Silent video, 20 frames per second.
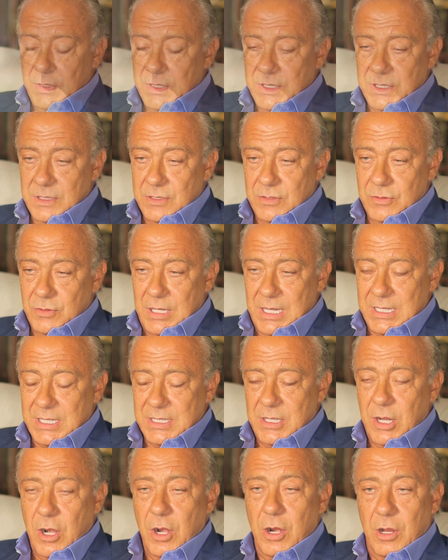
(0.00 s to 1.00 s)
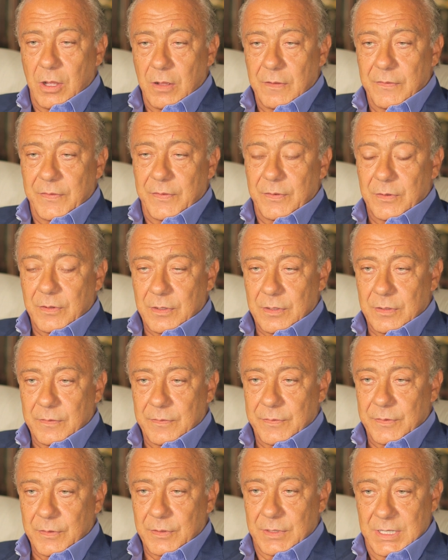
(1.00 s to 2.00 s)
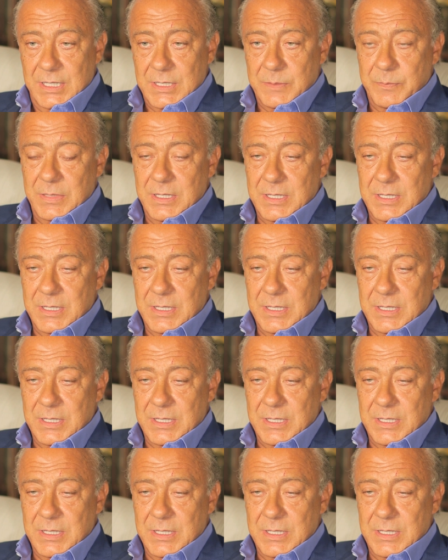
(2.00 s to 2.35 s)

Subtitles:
It was just the love for this